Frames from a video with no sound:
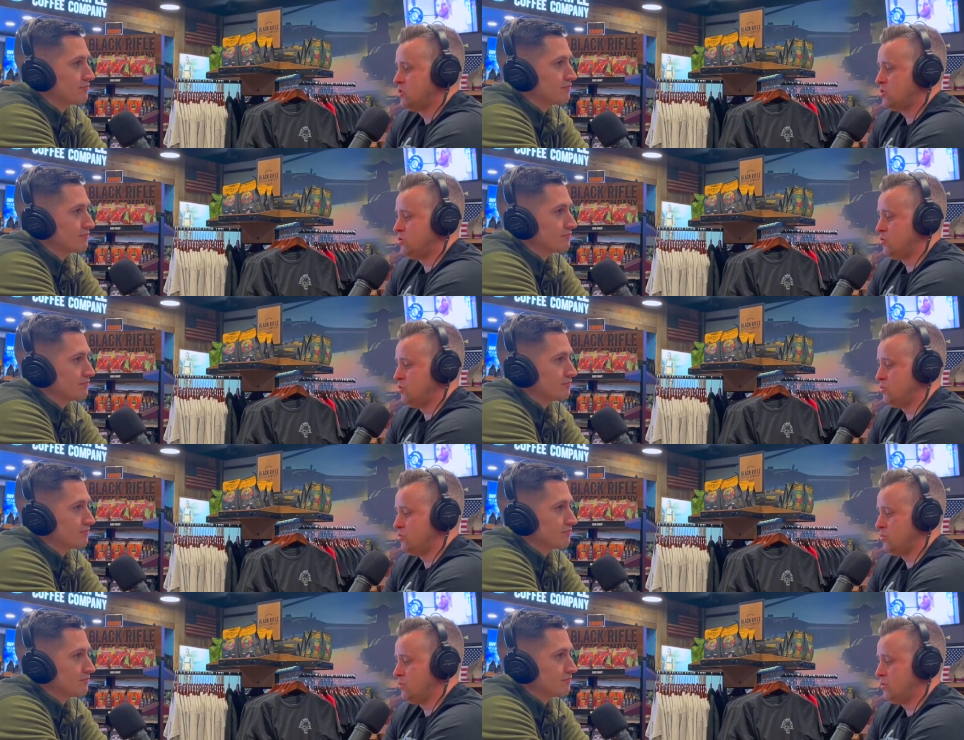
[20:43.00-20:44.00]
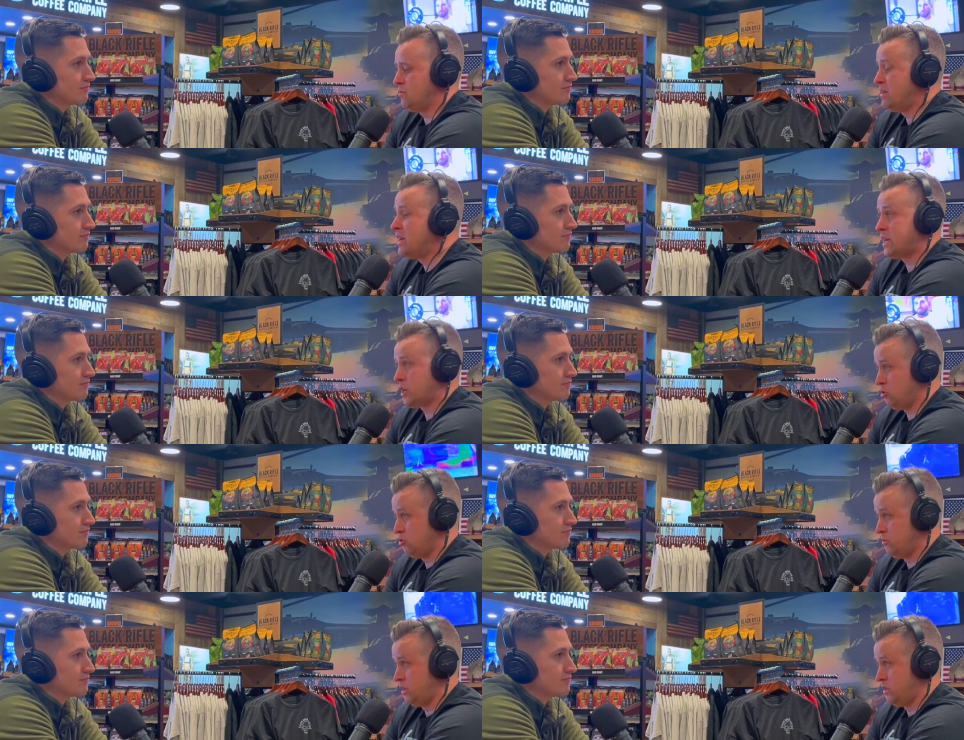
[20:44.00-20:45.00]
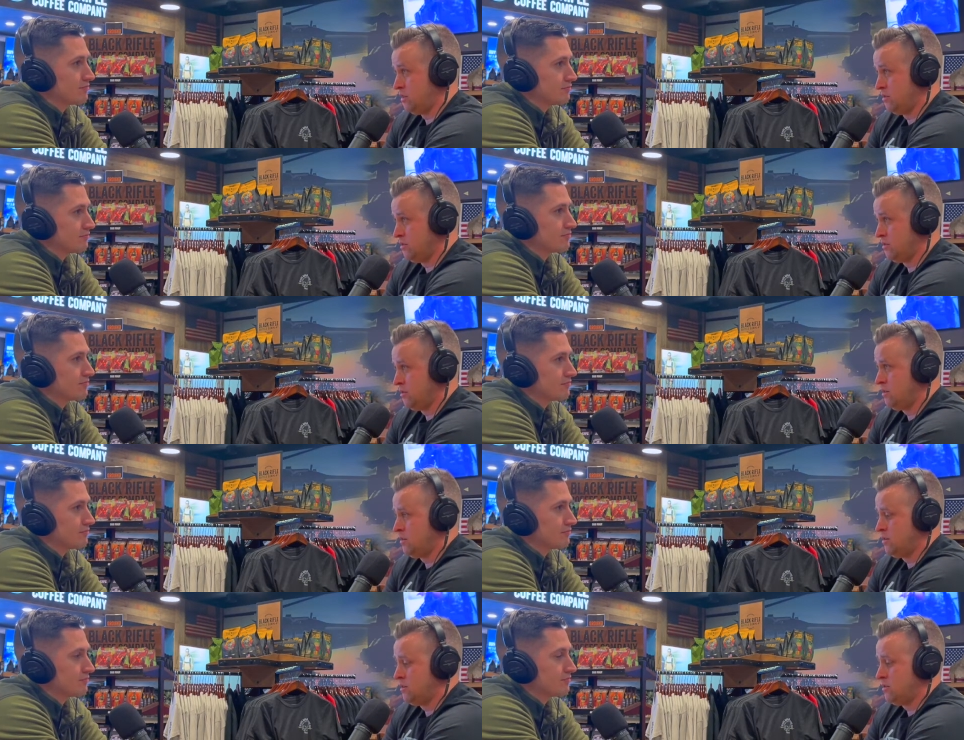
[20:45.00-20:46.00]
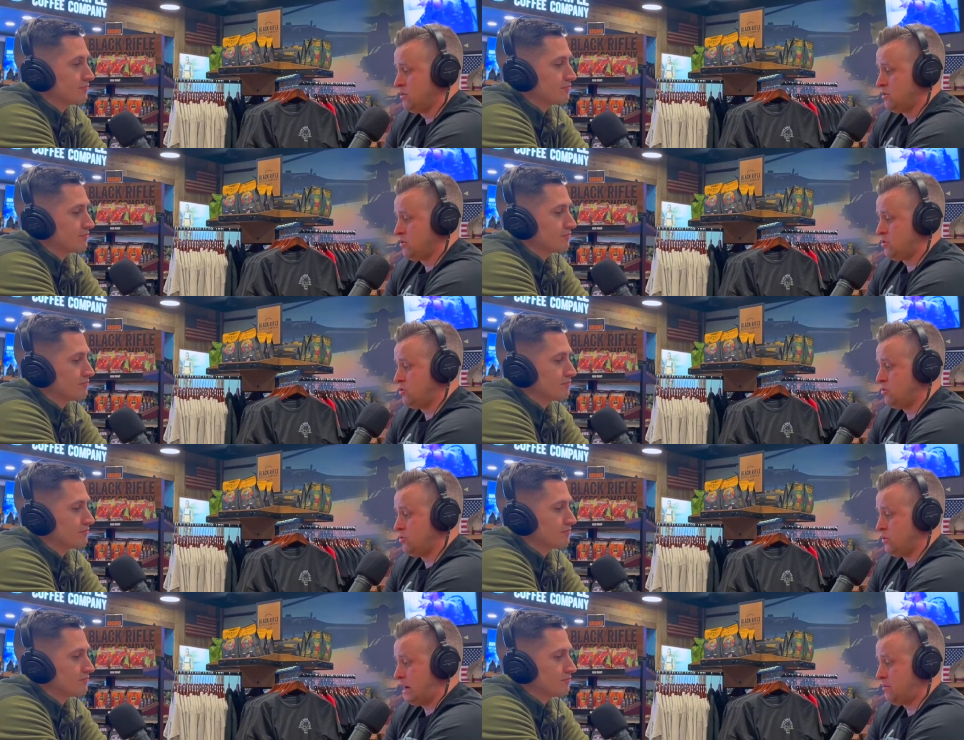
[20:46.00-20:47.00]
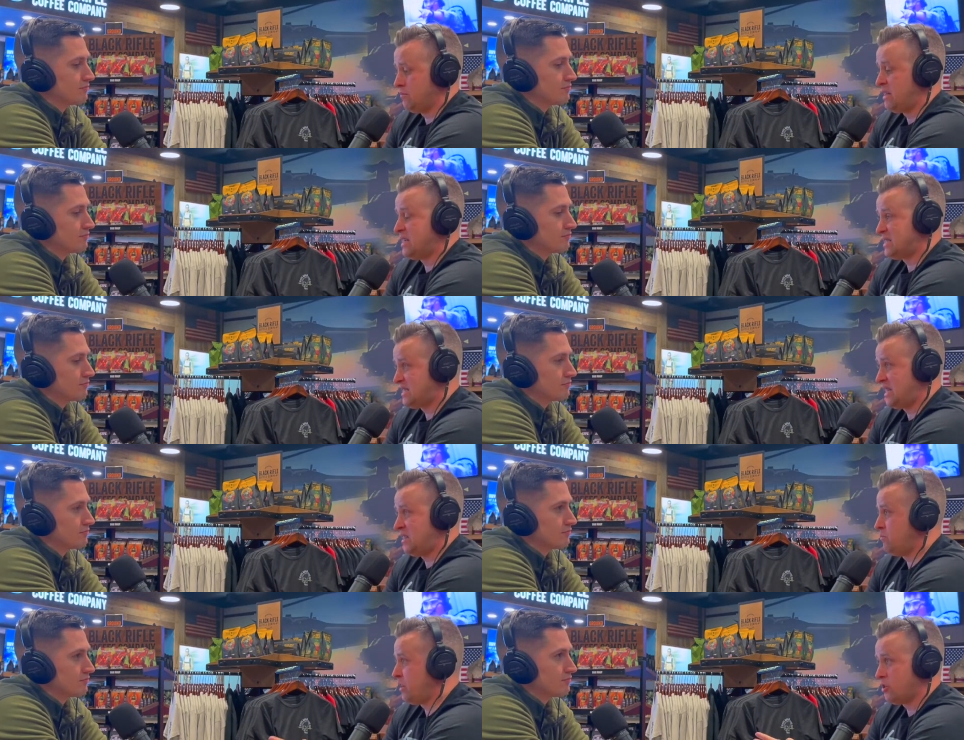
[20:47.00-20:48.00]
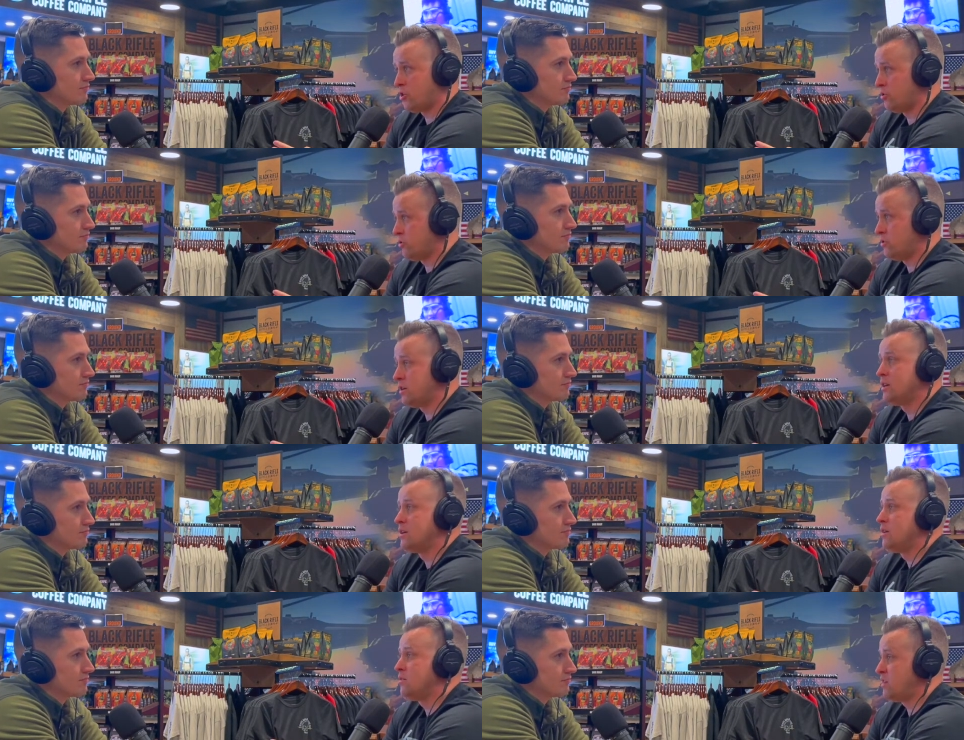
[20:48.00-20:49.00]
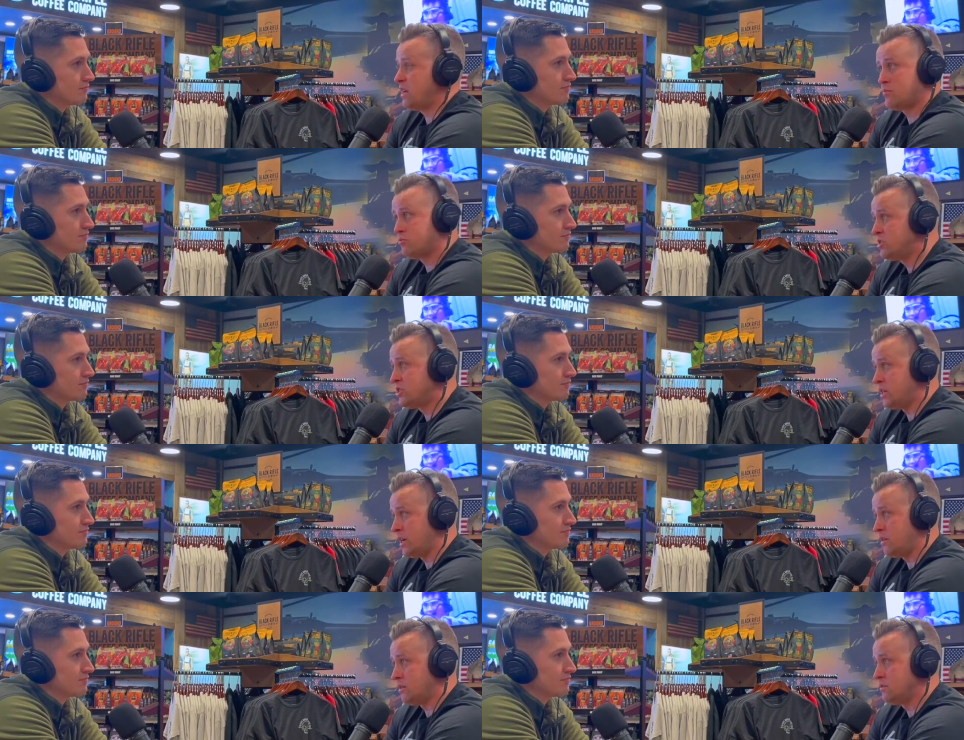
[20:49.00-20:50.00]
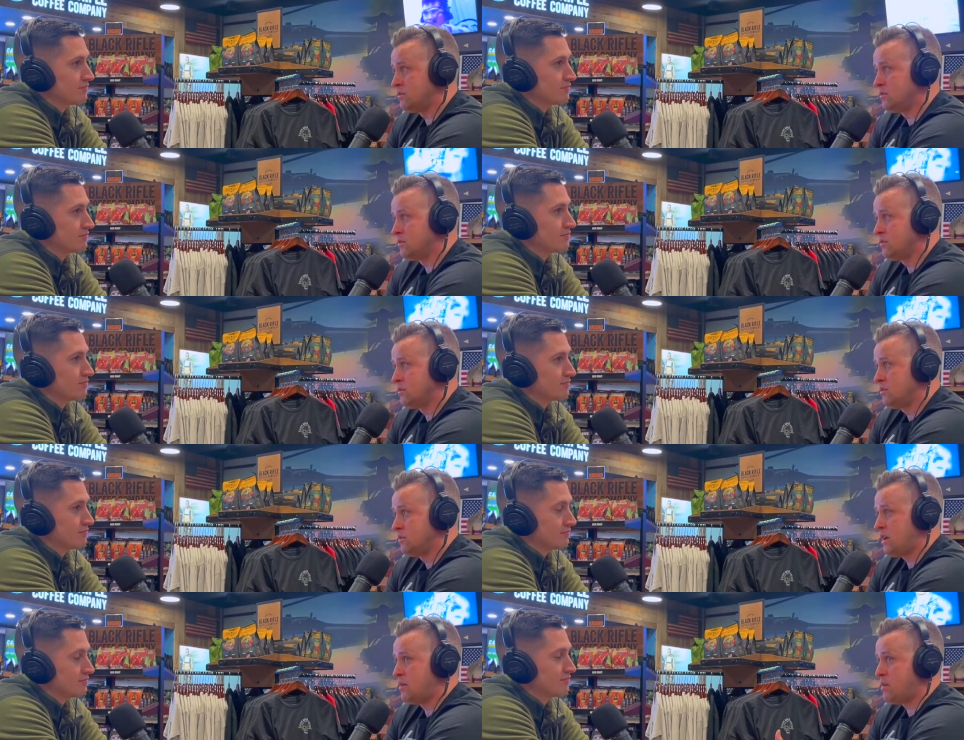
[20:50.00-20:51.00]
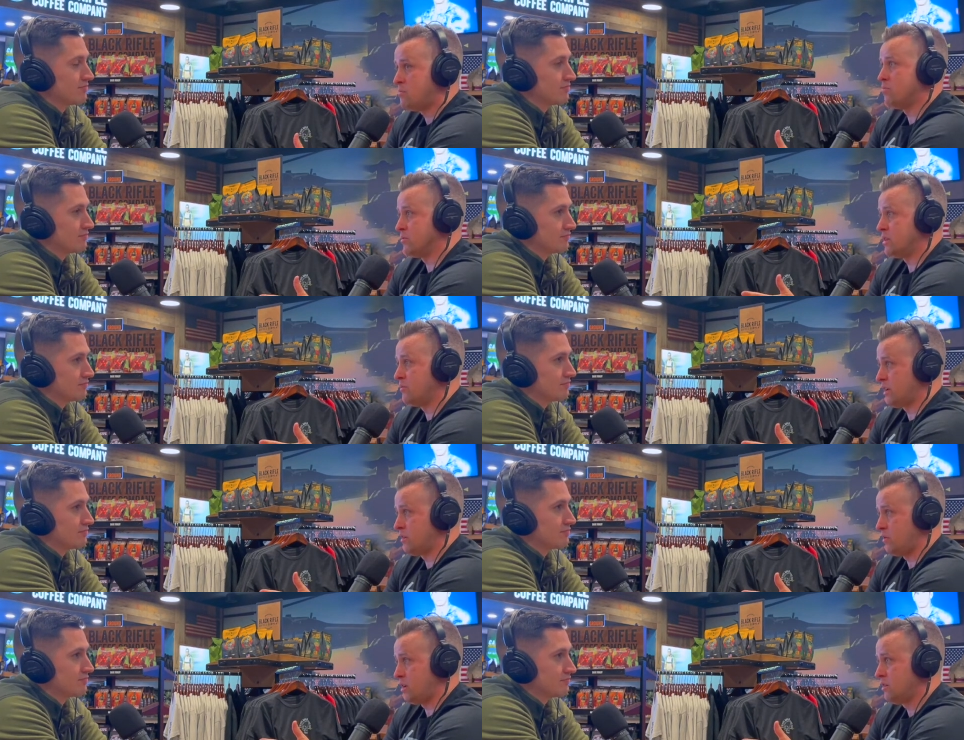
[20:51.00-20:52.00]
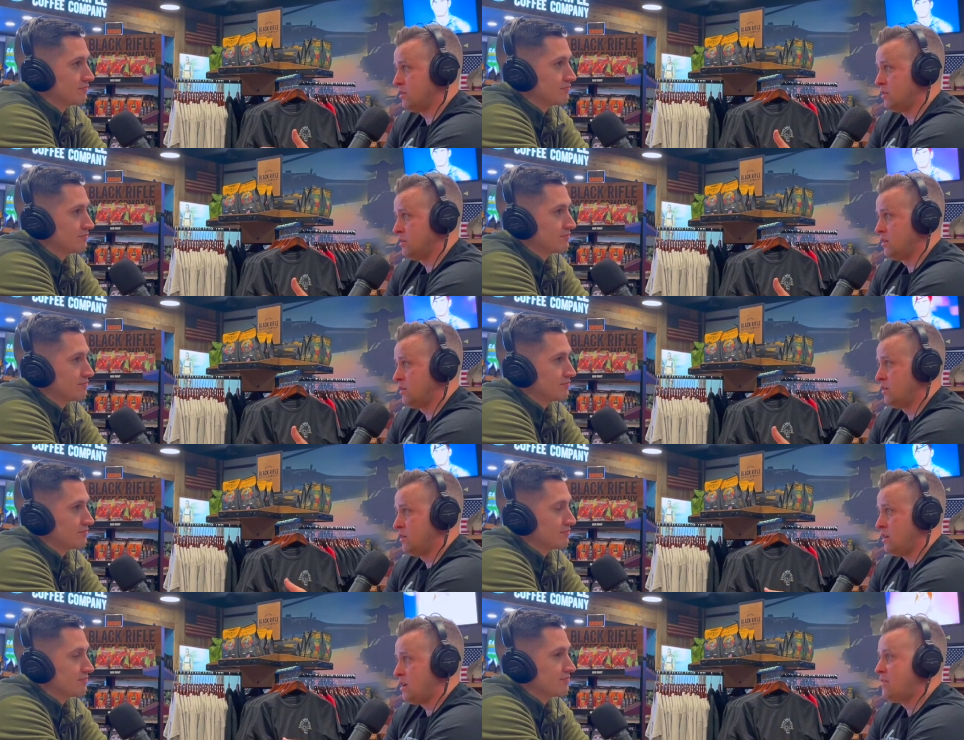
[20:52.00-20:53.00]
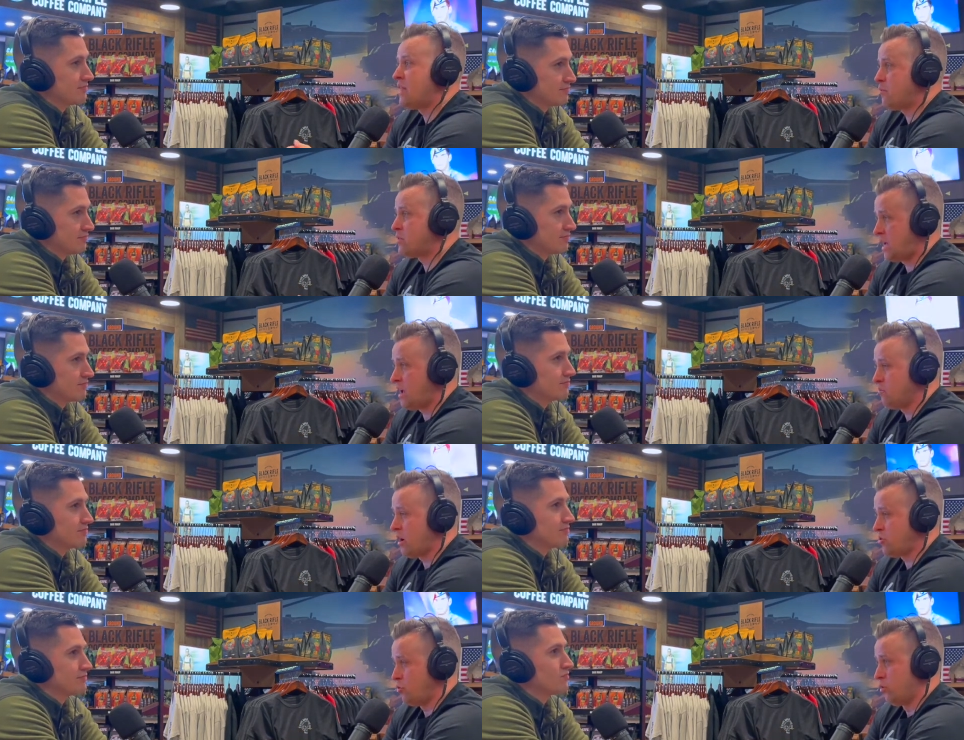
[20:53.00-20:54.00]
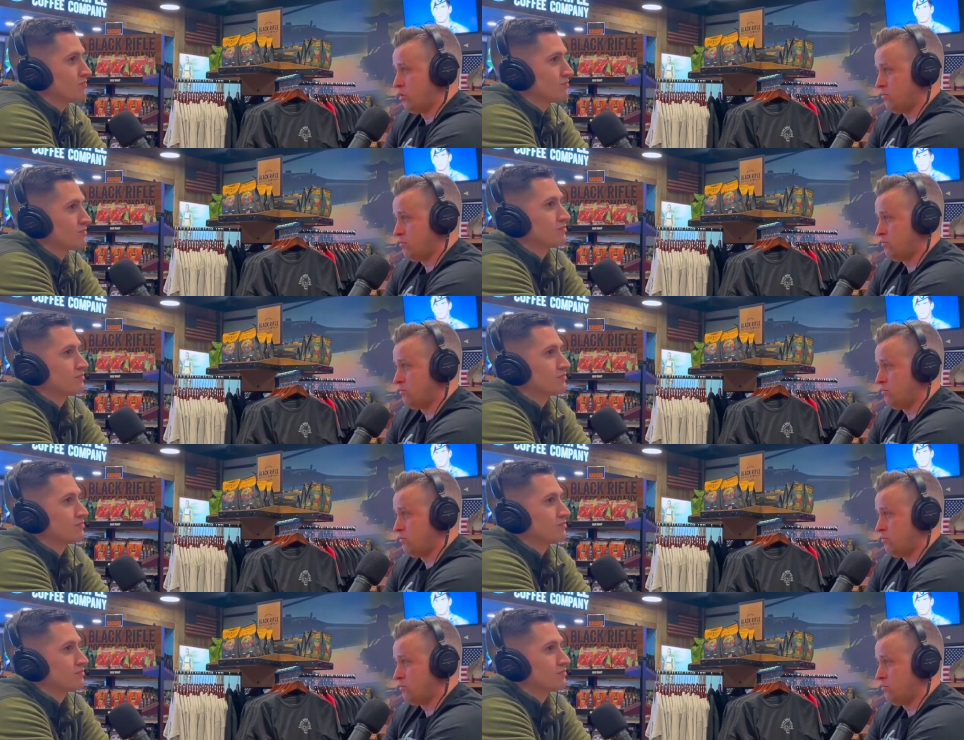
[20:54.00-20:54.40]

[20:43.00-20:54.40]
Speaker 1: to being included, to ha- being seen, being heard, being appreciated, and people believing in me. And that became my norm.